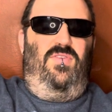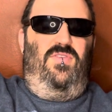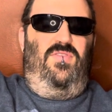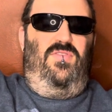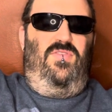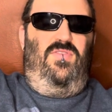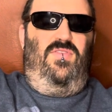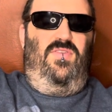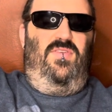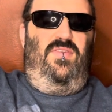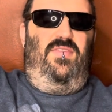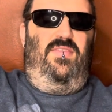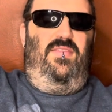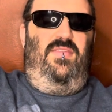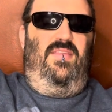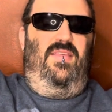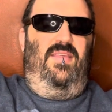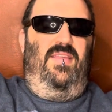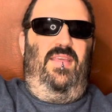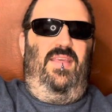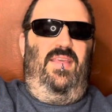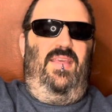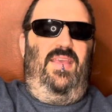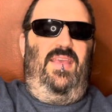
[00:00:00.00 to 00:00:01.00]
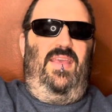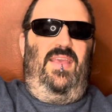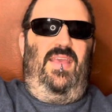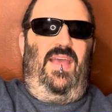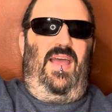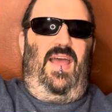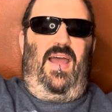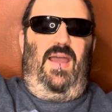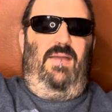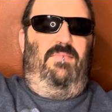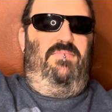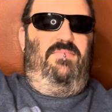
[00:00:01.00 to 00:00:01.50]
is just,
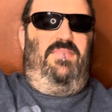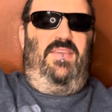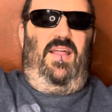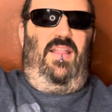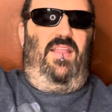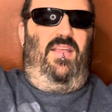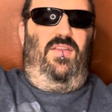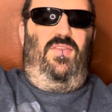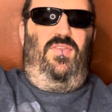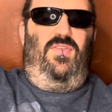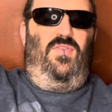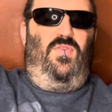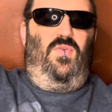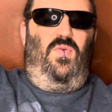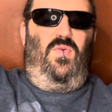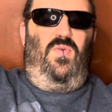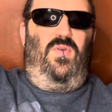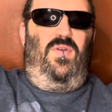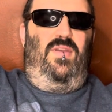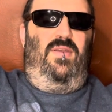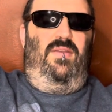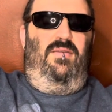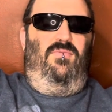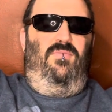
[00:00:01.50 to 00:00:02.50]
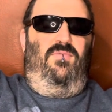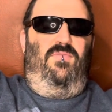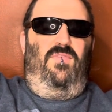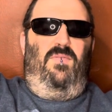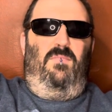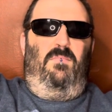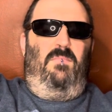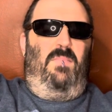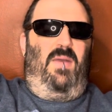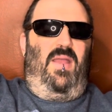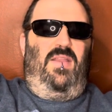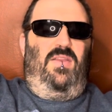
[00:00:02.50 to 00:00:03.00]
I'm telling a story
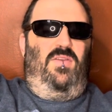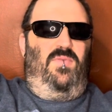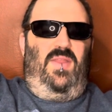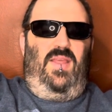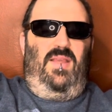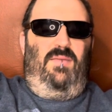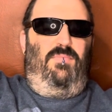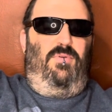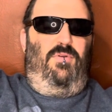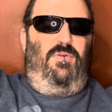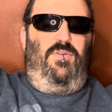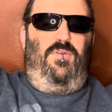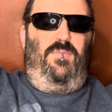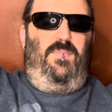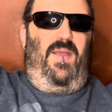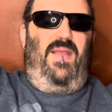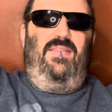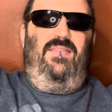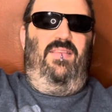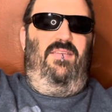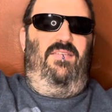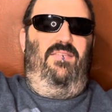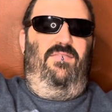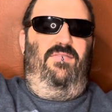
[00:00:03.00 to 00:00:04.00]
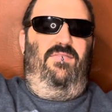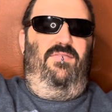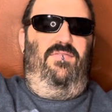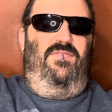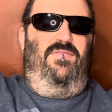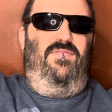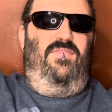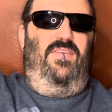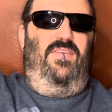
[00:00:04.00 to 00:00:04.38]
from my unique perspective,